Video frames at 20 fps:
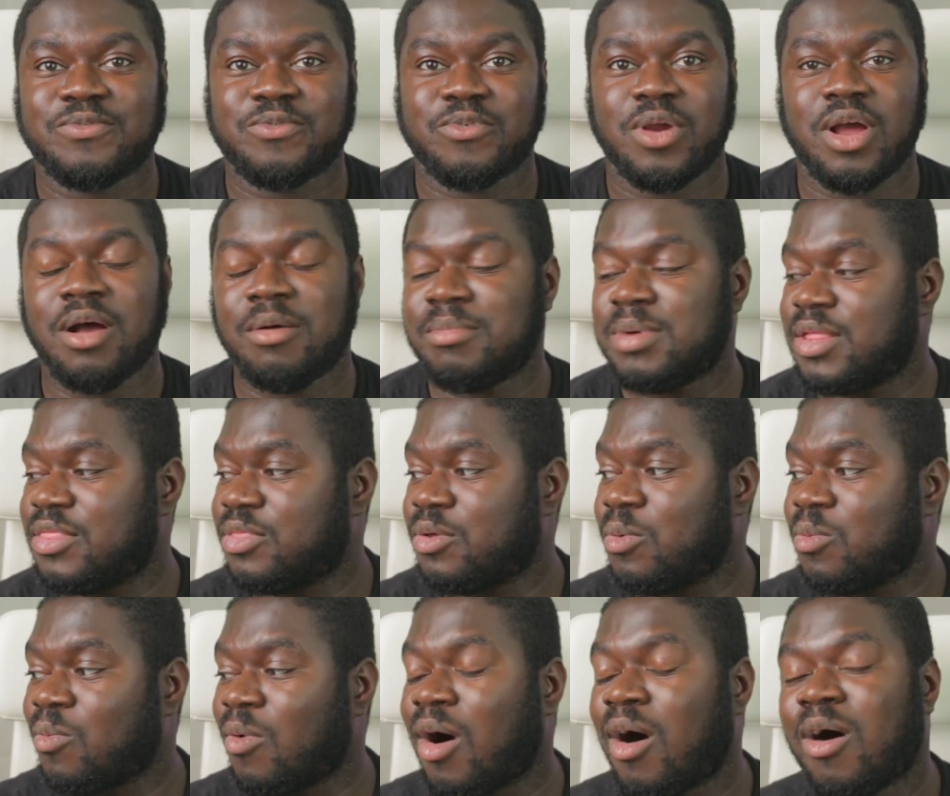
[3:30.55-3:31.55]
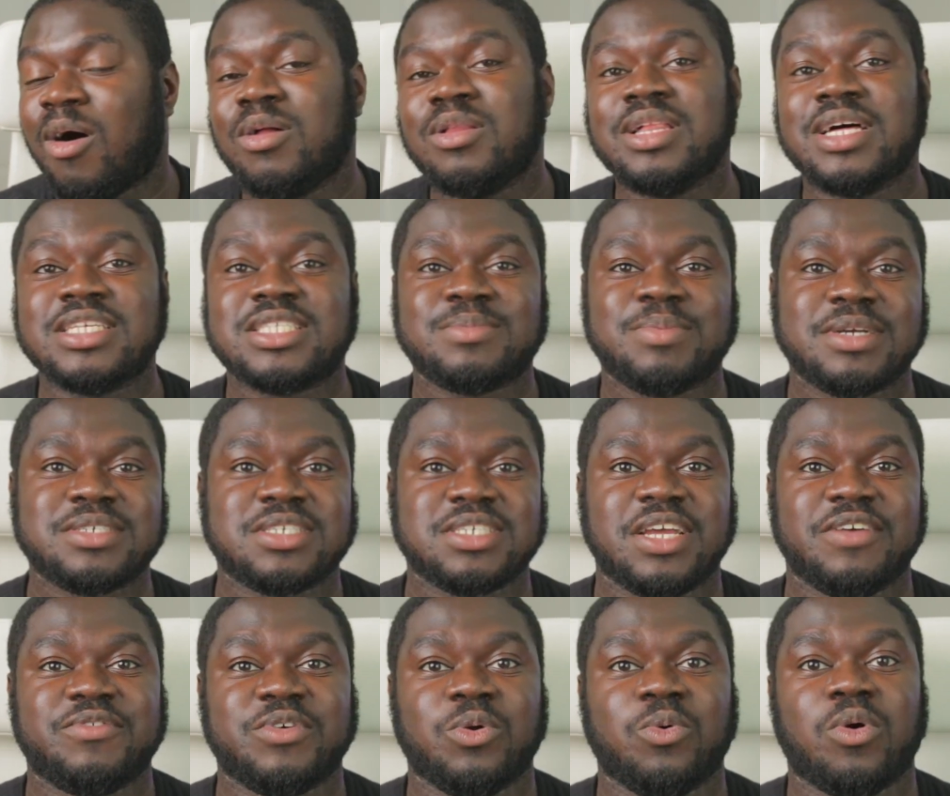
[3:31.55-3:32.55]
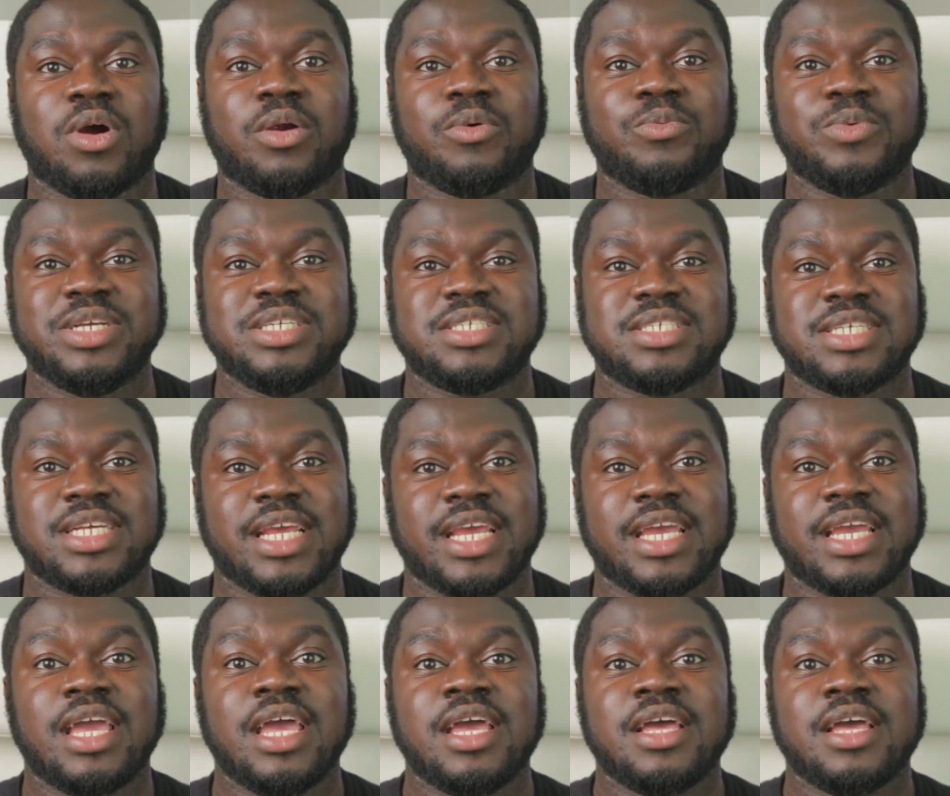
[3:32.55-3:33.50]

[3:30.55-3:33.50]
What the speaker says: from the wall, especially if you are reaching